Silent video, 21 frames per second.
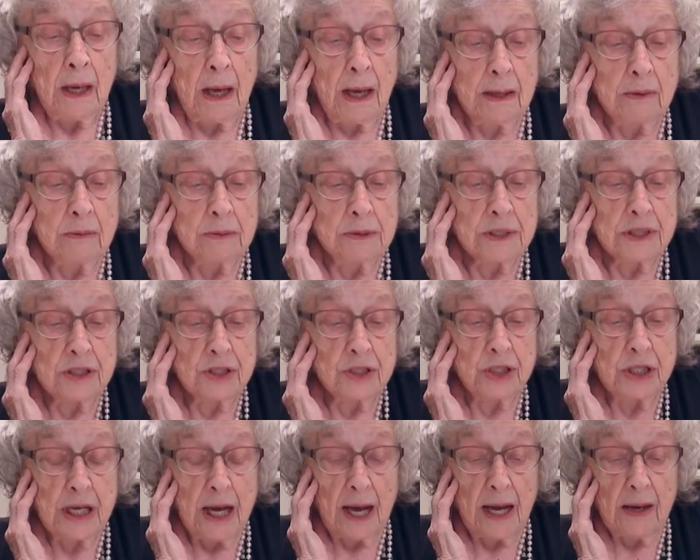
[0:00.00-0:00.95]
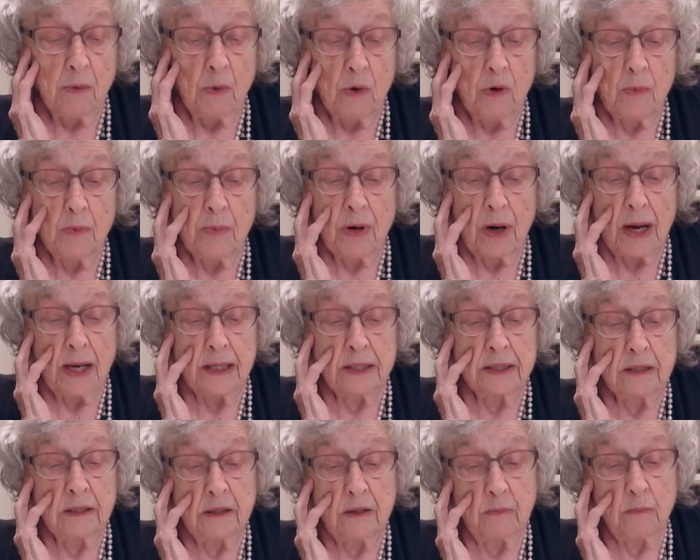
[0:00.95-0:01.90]
I was a GI war
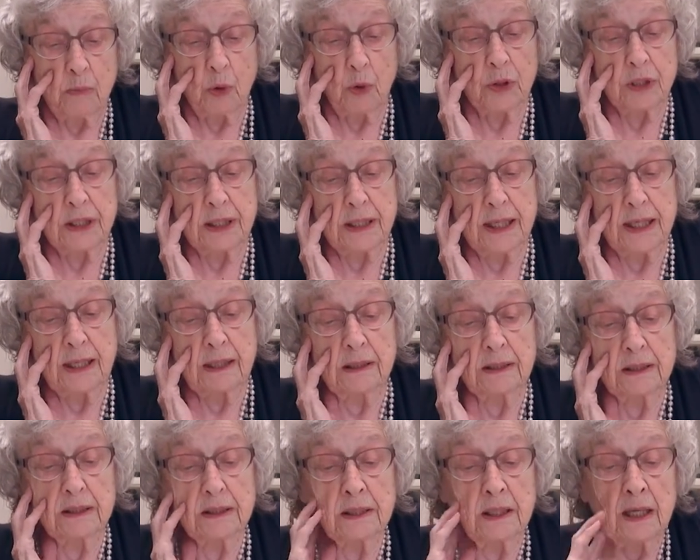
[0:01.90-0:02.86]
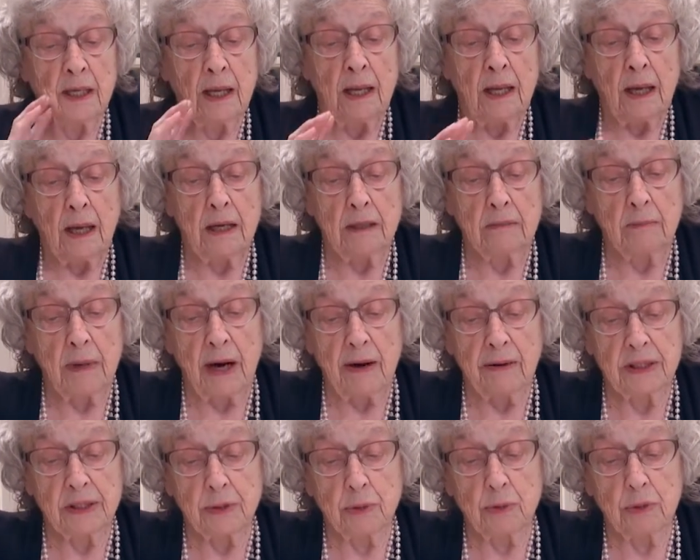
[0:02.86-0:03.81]
bride, born in England and
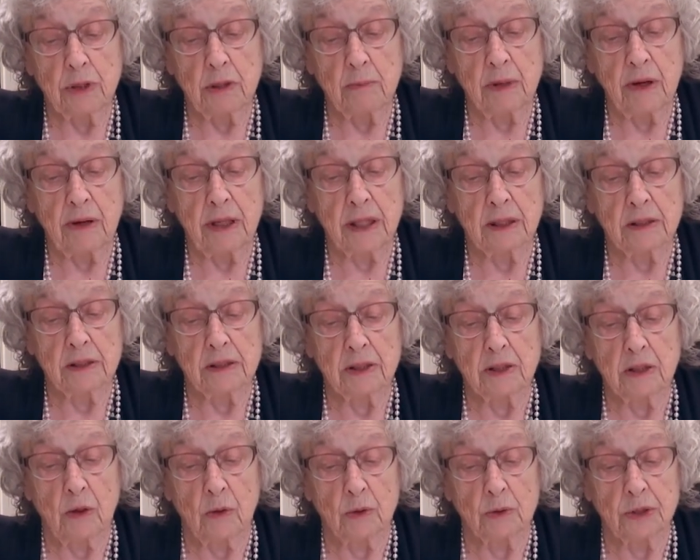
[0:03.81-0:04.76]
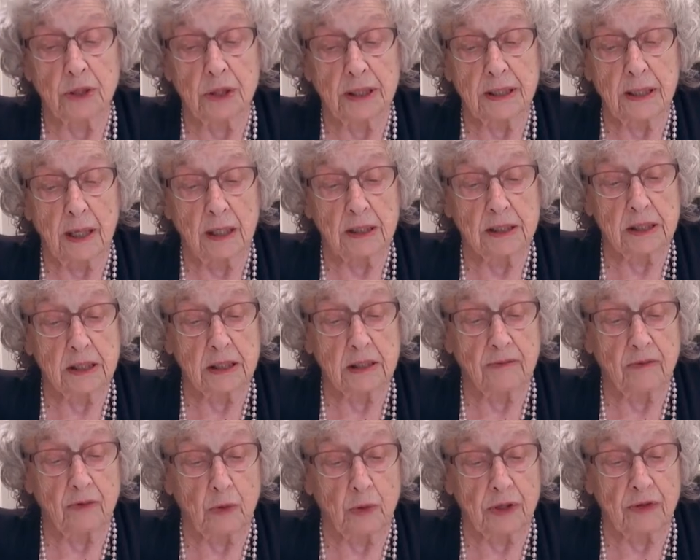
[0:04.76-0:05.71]
married to an American soldier in
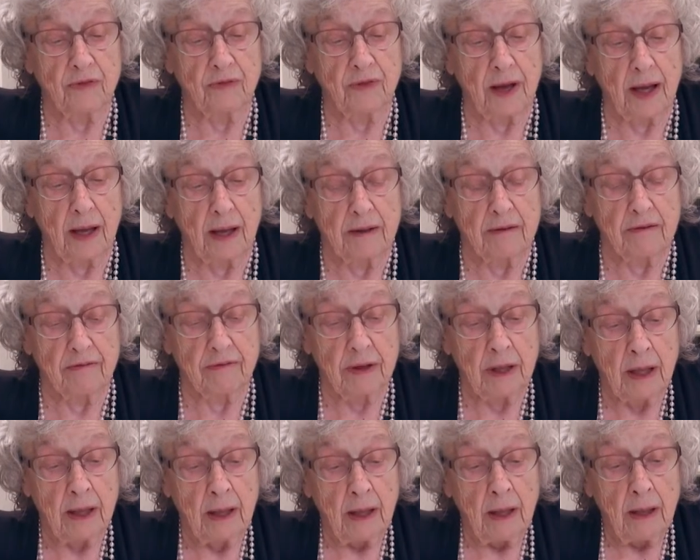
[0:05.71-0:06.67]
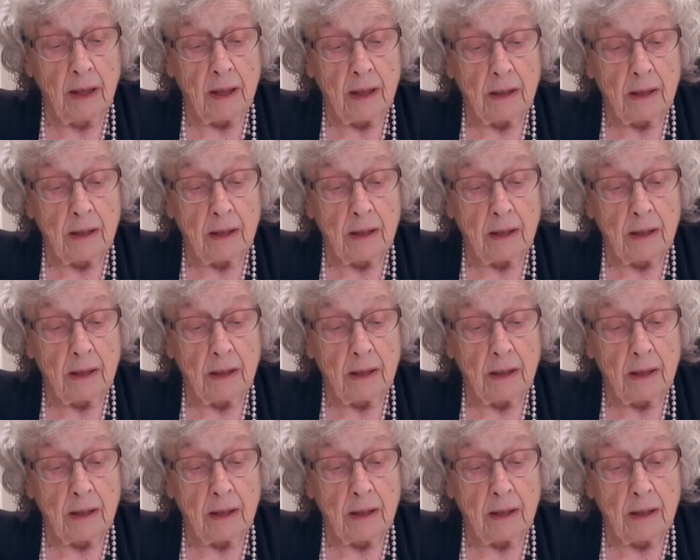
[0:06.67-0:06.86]
1945.